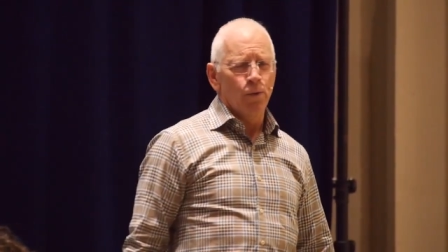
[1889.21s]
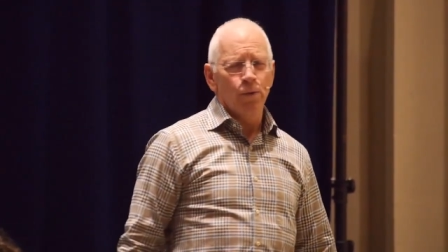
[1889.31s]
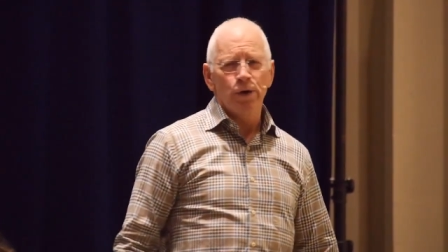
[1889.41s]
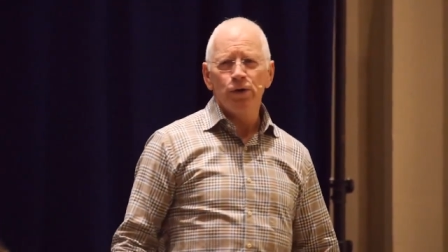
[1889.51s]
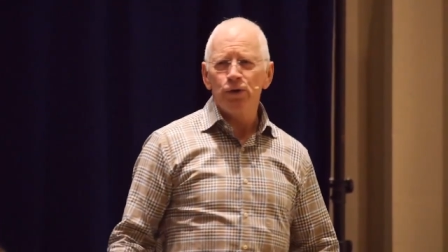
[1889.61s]

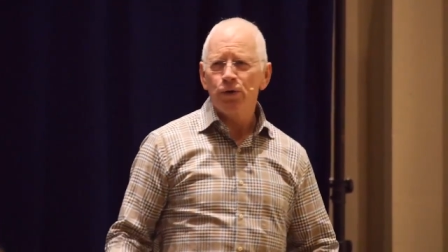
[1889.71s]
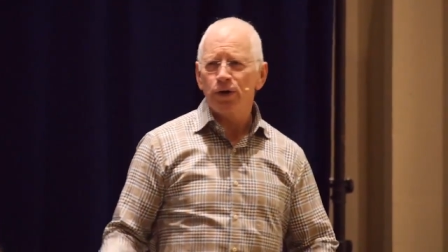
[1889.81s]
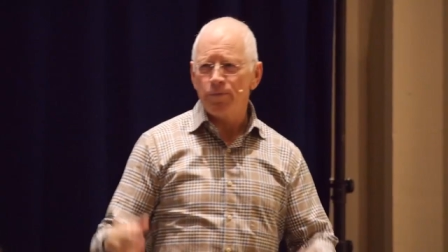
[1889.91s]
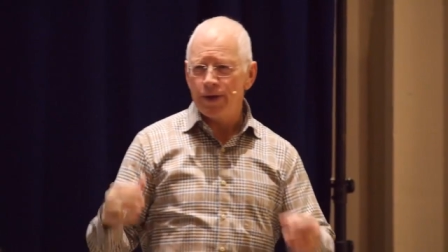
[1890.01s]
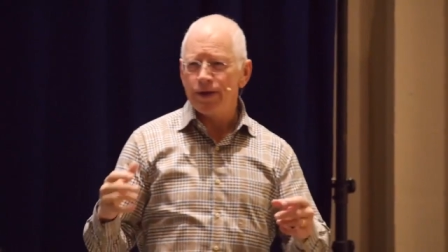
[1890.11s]
Will you
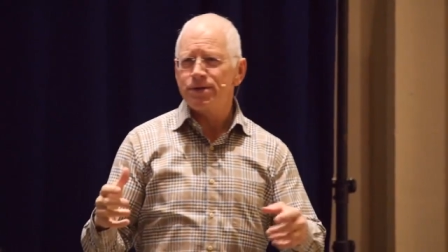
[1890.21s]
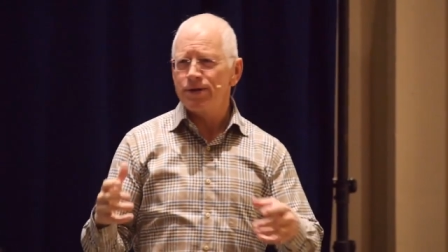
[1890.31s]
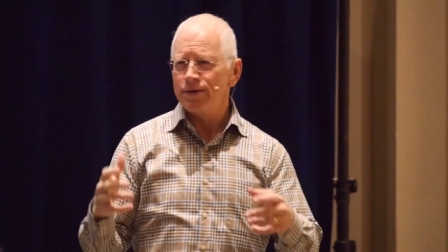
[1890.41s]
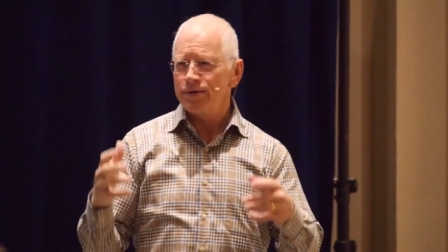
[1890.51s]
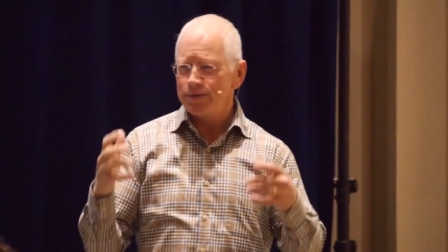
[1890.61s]

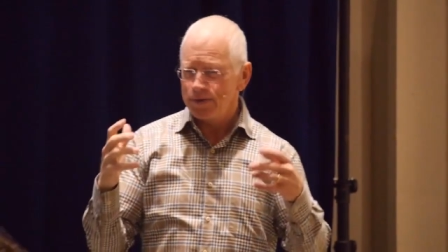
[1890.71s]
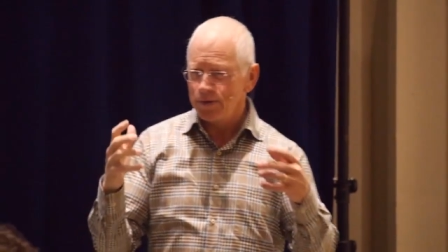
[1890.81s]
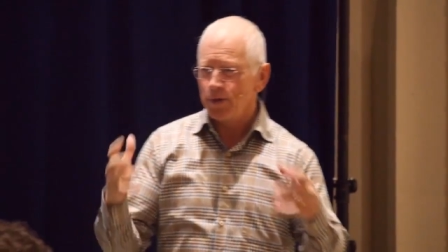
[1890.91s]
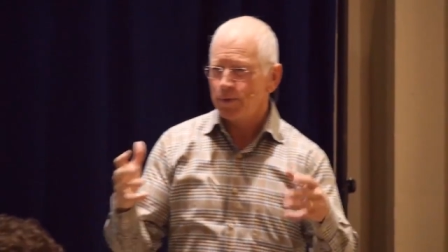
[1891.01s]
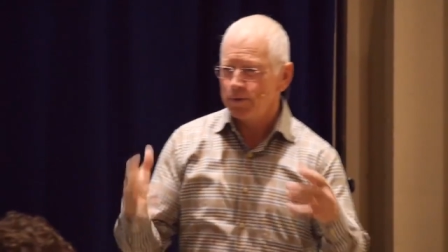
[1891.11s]
commit to
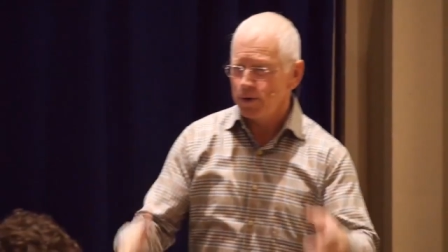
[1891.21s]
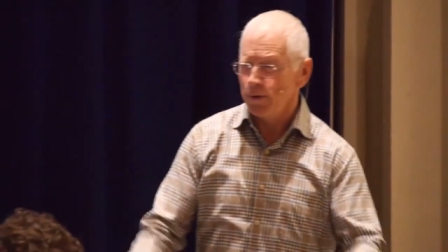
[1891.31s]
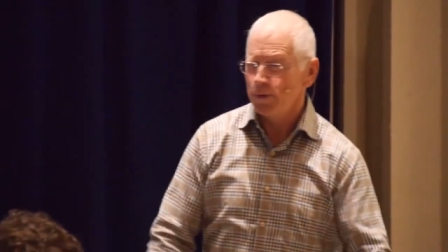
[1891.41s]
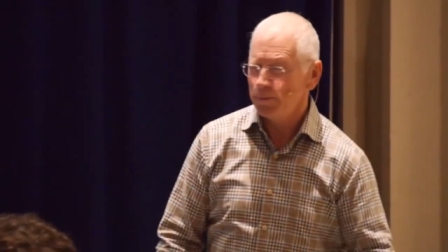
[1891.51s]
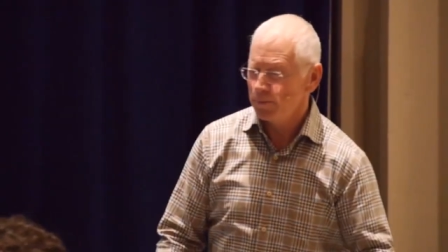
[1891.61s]
this
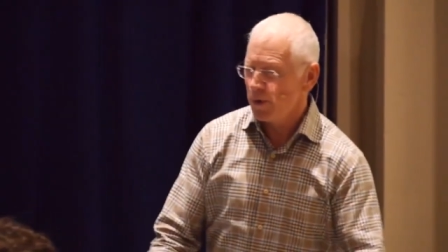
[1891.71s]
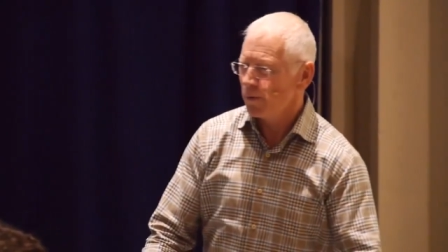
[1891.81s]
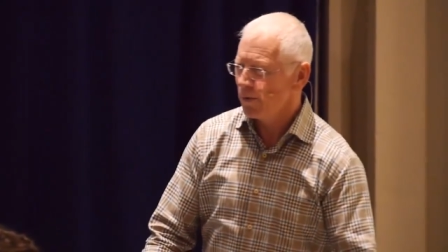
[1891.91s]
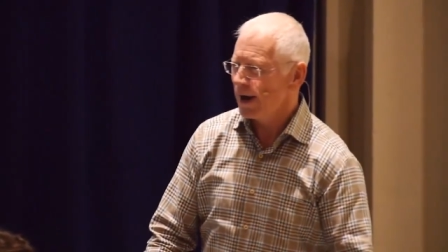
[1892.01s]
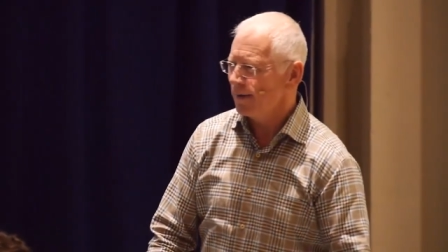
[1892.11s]
Joe
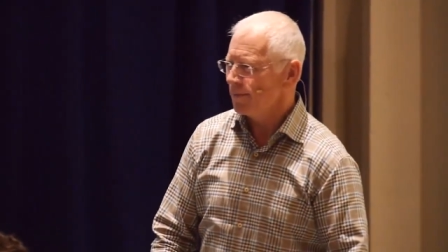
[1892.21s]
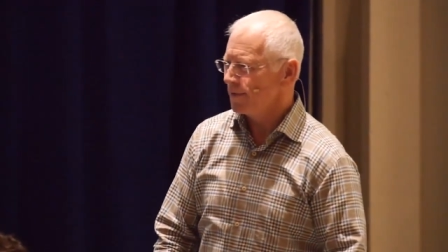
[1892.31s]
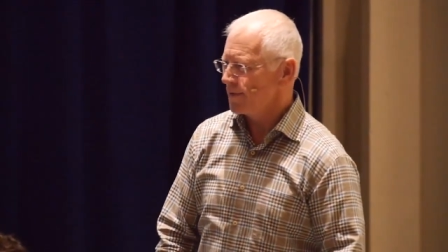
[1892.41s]
program?